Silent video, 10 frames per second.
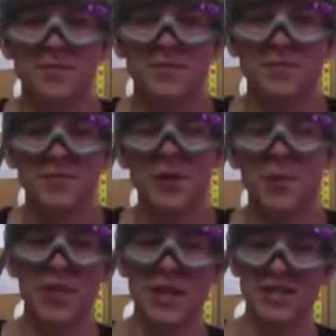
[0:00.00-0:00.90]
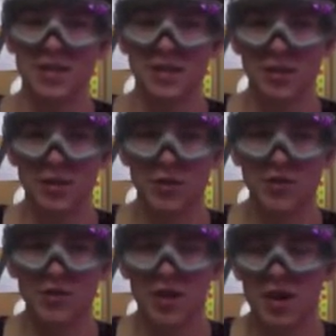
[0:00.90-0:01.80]
So that
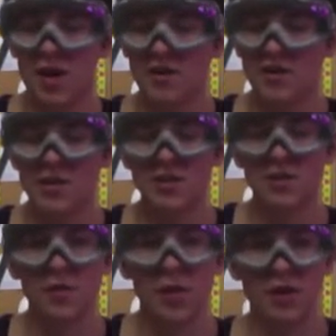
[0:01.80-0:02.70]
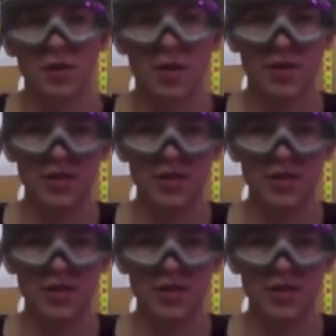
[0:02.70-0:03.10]
concludes our discussion of the Winkler method